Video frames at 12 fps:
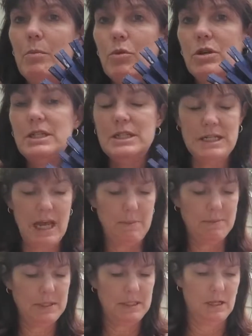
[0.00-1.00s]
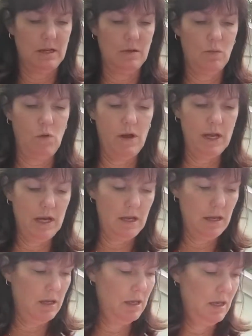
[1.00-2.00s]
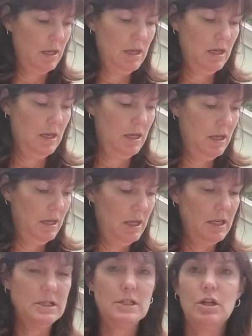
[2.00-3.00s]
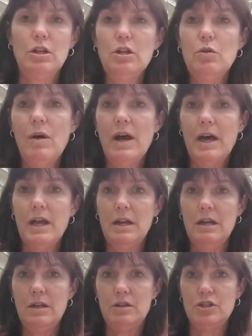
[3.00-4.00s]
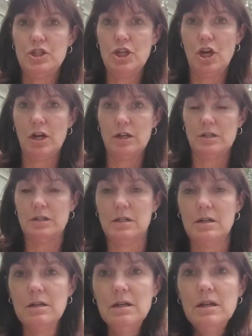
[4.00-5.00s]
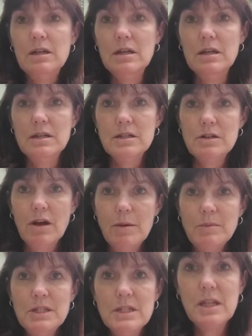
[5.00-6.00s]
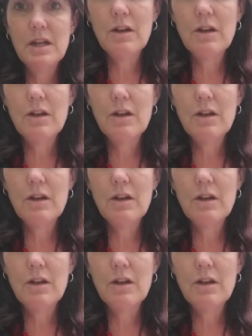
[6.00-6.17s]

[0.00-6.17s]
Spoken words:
more steps. One is to glue on your stars. So I'm just going